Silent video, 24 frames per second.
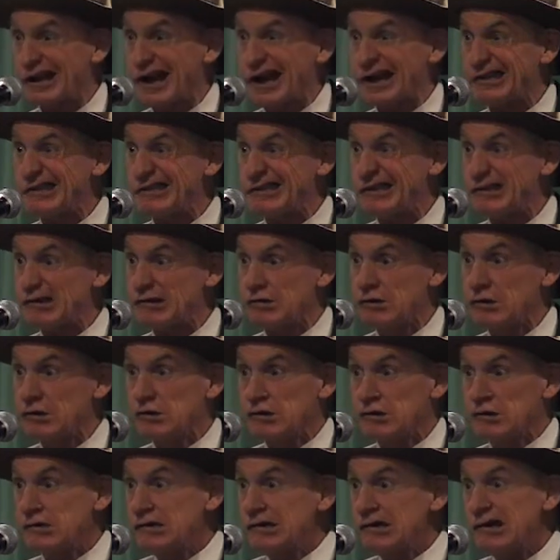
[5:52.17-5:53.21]
I said,
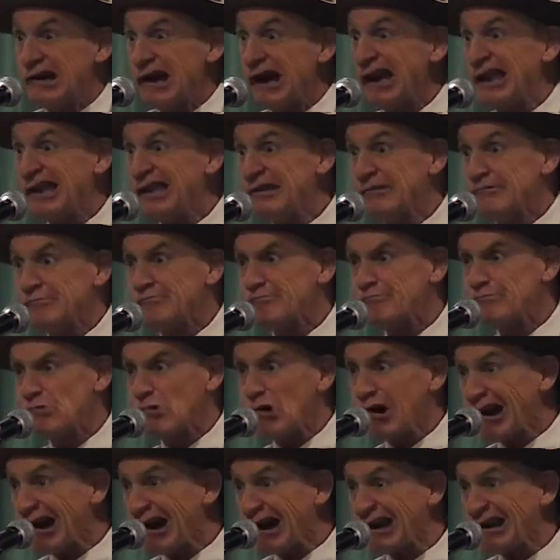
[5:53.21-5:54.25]
"I didn't
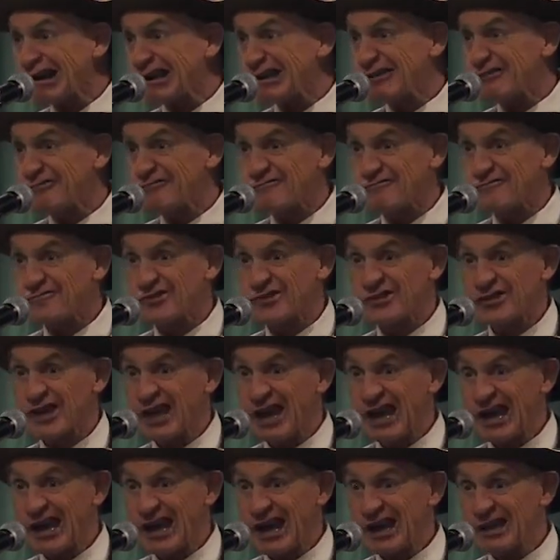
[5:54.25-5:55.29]
bargain for that.